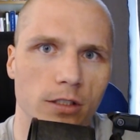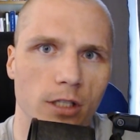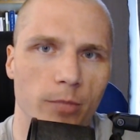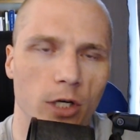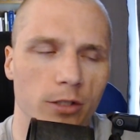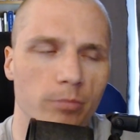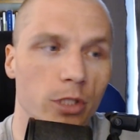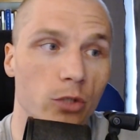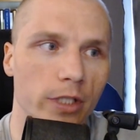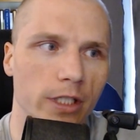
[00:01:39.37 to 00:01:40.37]
about the
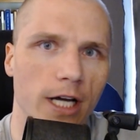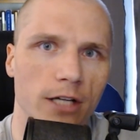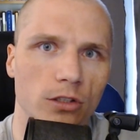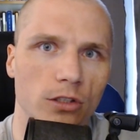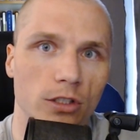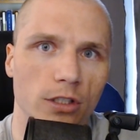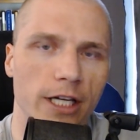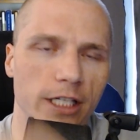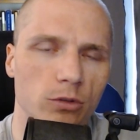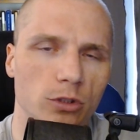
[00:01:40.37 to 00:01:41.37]
Buick kind of looked
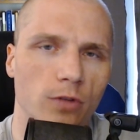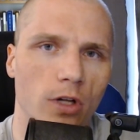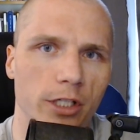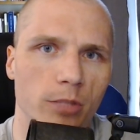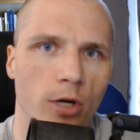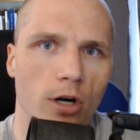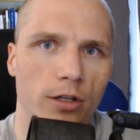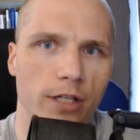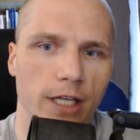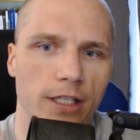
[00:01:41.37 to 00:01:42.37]
like it was falling apart,
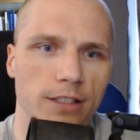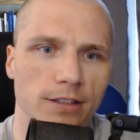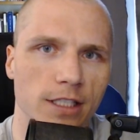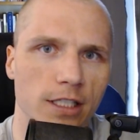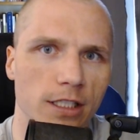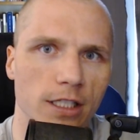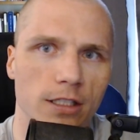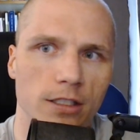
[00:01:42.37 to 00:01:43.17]
and this Kia,